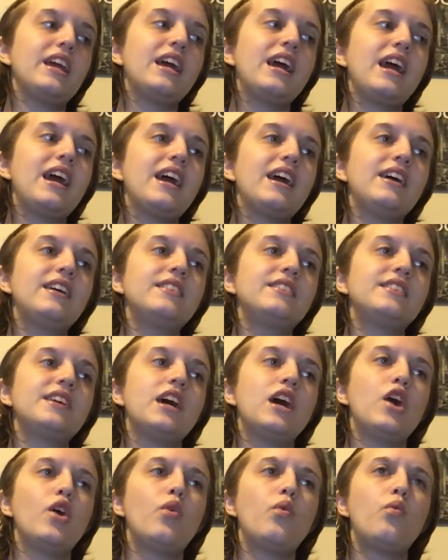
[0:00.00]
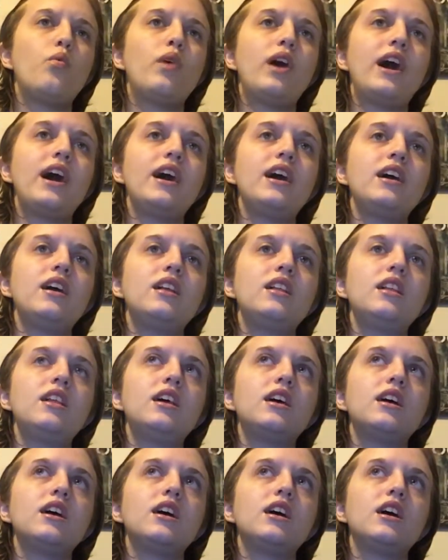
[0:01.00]
And
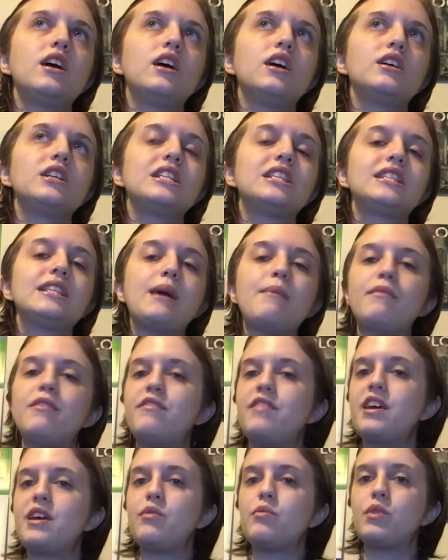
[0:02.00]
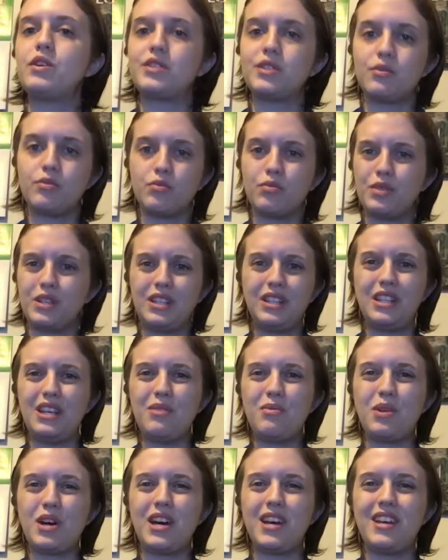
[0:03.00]
while some of it wasn't really
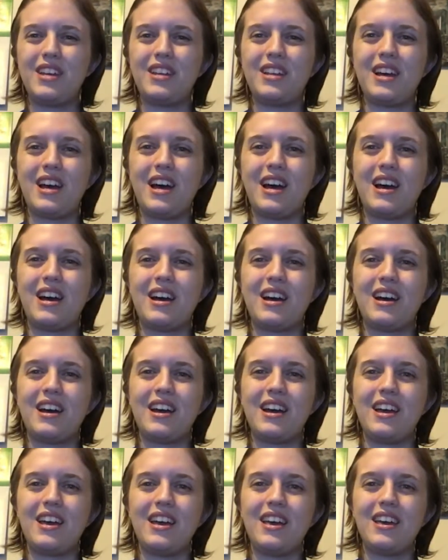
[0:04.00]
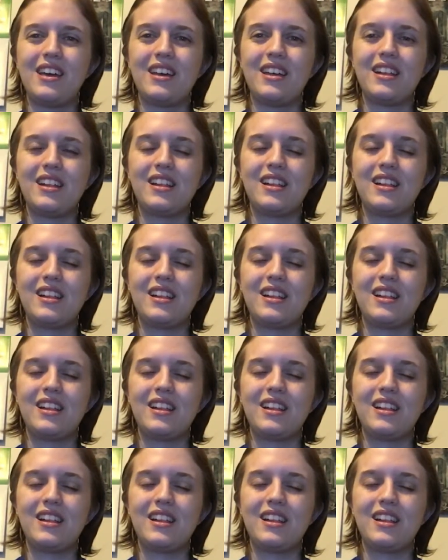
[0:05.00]
what I